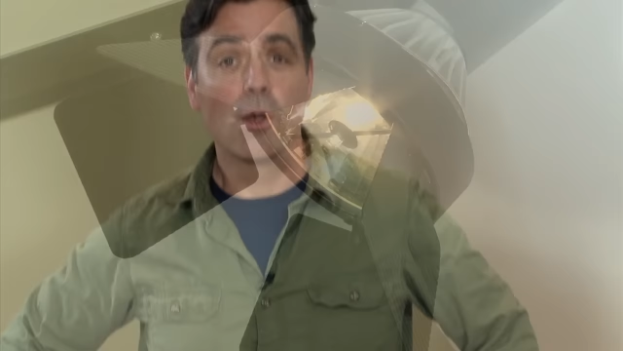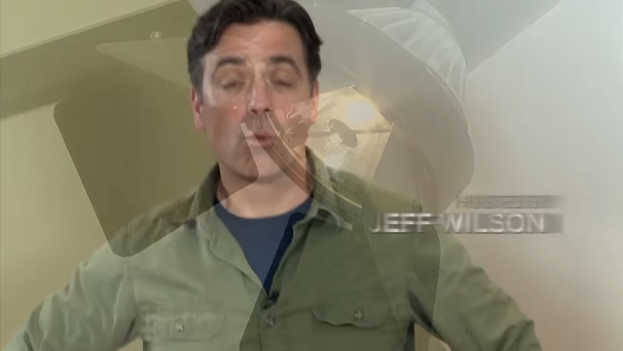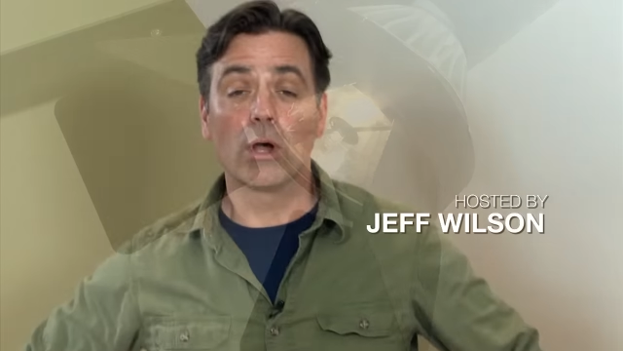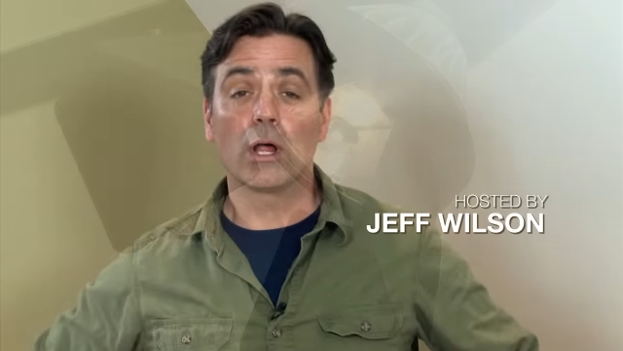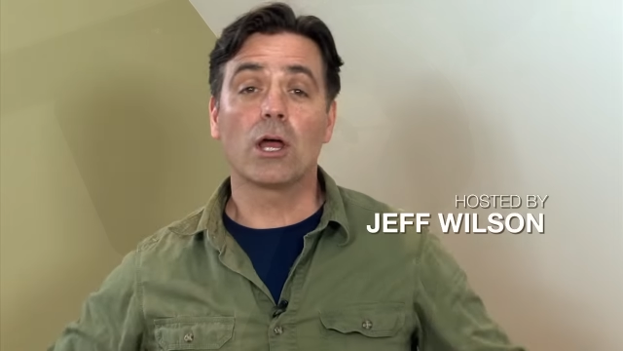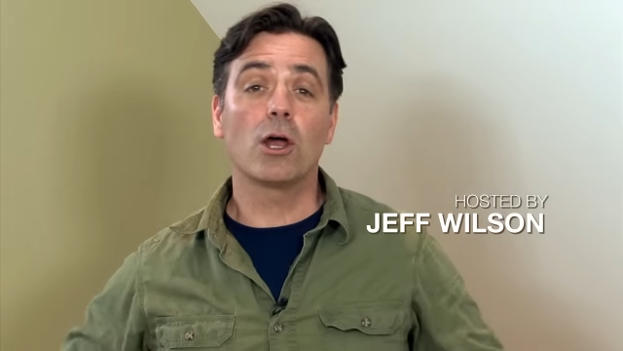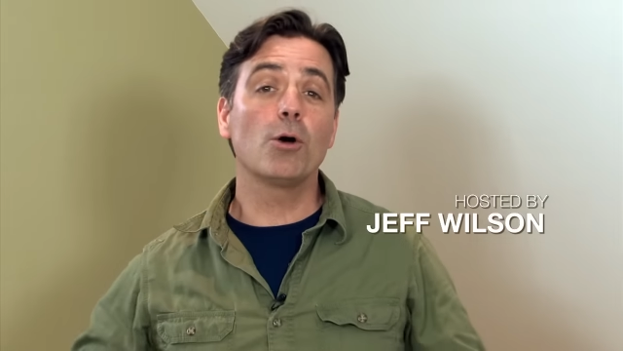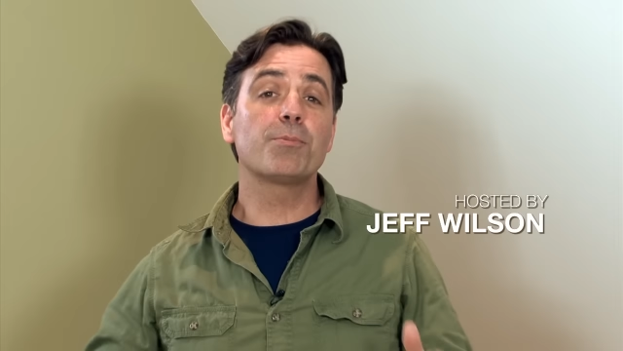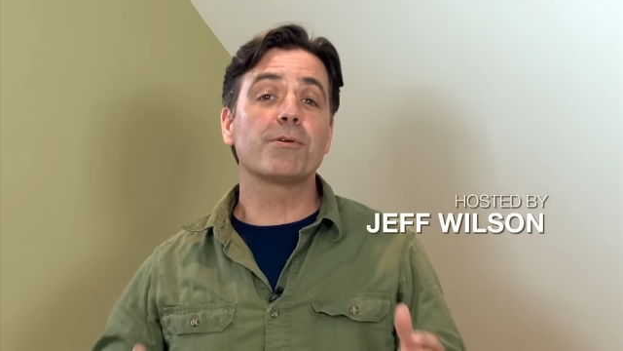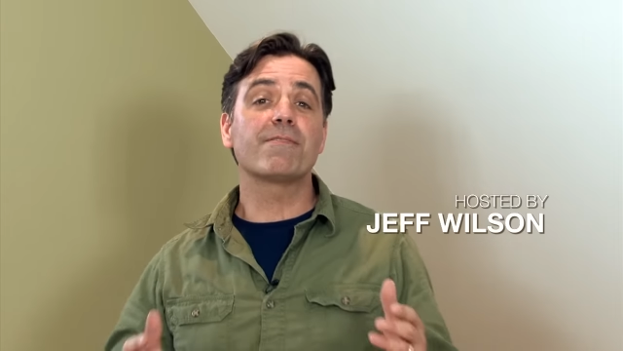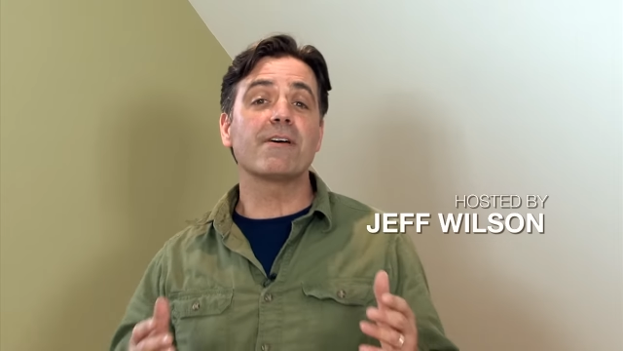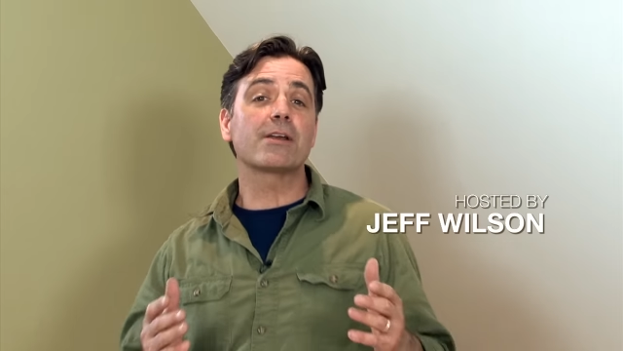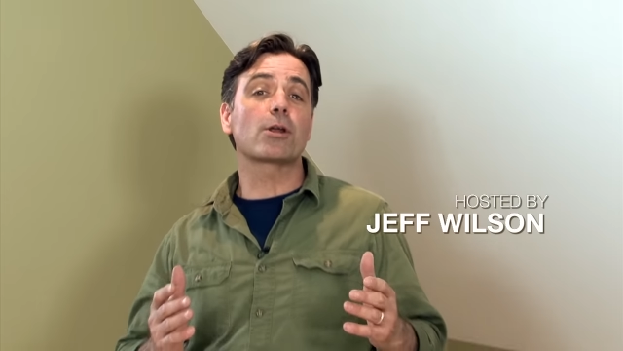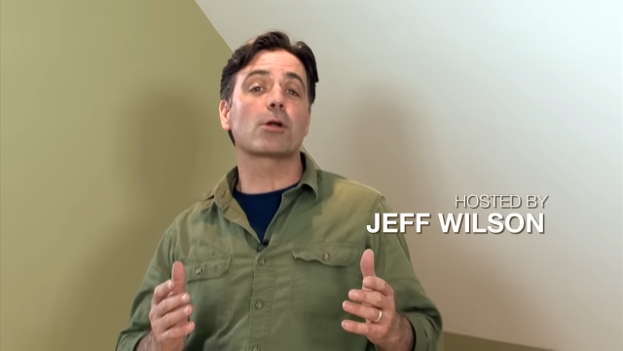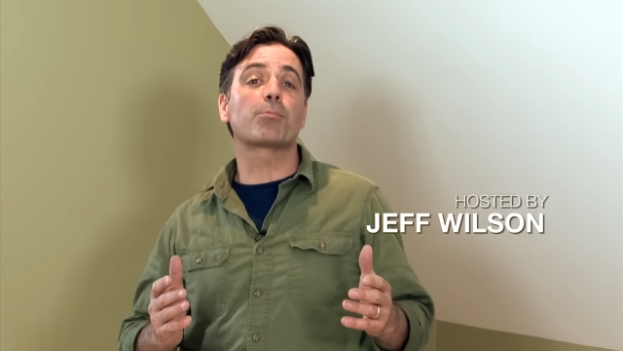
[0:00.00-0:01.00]
Well, I hope you
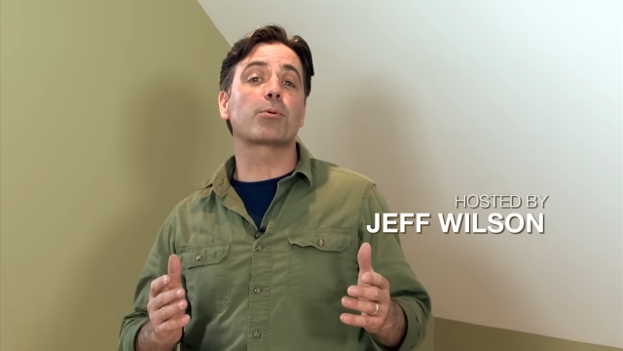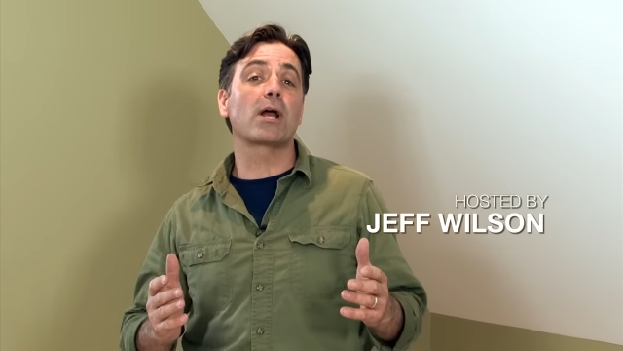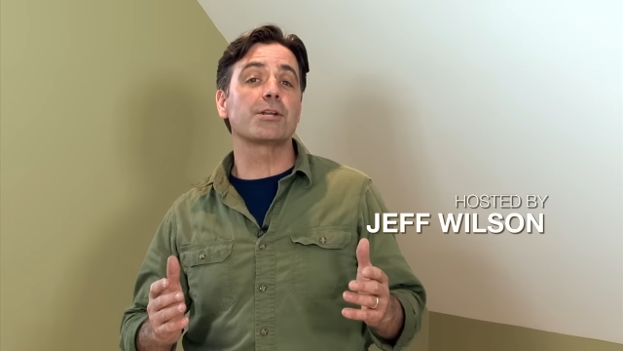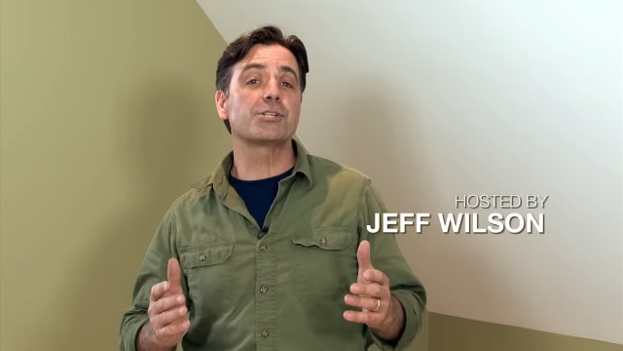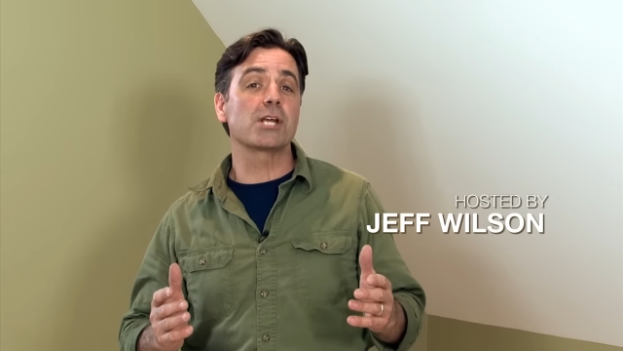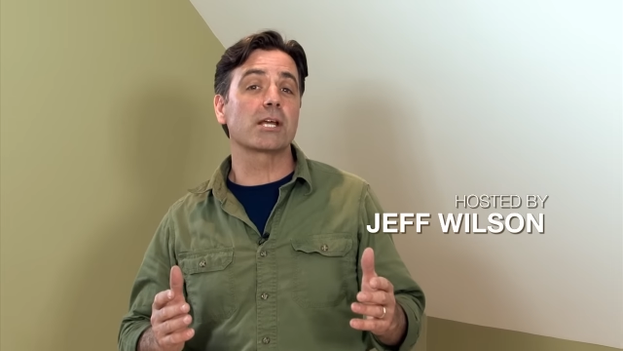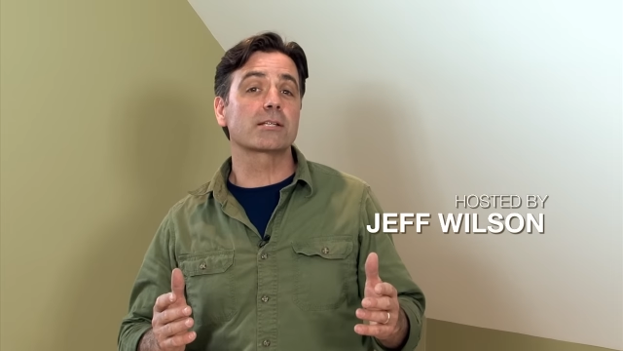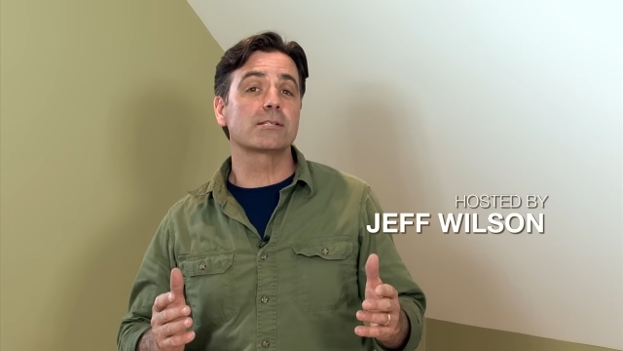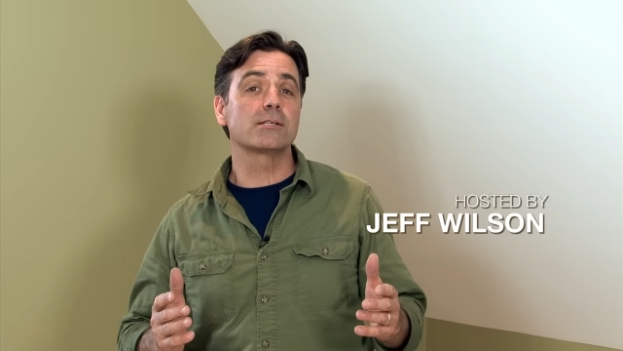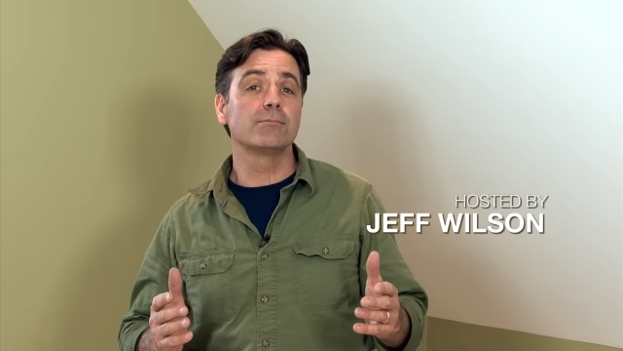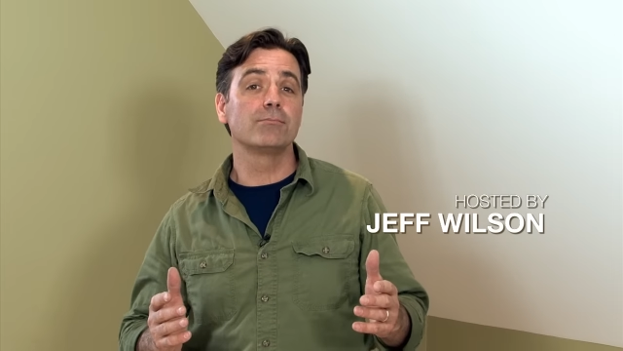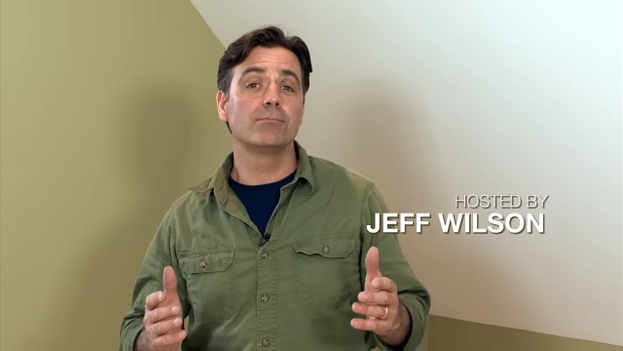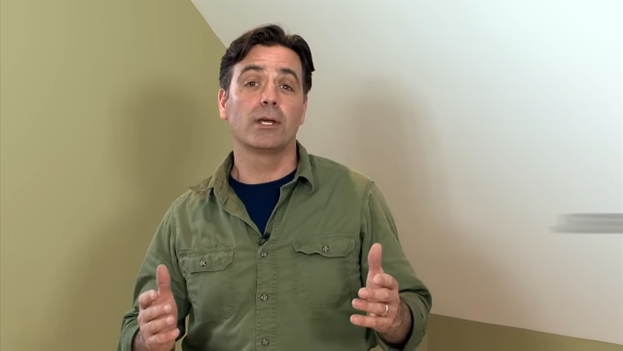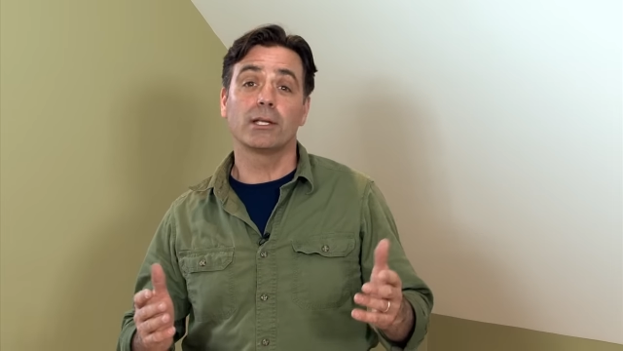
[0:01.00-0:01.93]
found our project